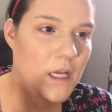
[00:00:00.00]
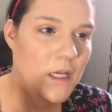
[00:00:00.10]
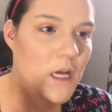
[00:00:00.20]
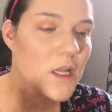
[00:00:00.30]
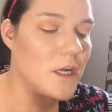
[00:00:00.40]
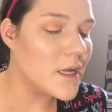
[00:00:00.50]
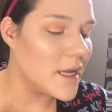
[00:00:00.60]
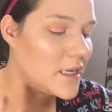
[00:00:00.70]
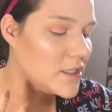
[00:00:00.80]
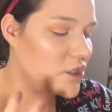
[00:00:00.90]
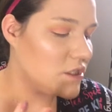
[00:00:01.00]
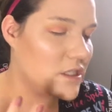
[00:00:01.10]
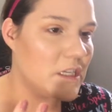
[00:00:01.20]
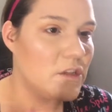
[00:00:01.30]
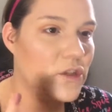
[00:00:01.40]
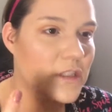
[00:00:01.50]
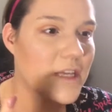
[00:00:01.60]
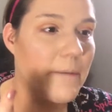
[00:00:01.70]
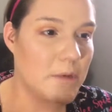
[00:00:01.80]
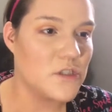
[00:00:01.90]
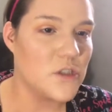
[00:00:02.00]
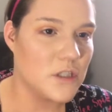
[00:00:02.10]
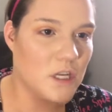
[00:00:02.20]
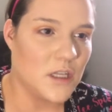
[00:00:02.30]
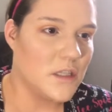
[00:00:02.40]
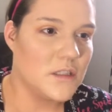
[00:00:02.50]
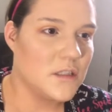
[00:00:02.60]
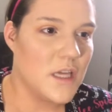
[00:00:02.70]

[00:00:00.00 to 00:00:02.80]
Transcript: color, and it looks like a mustard color,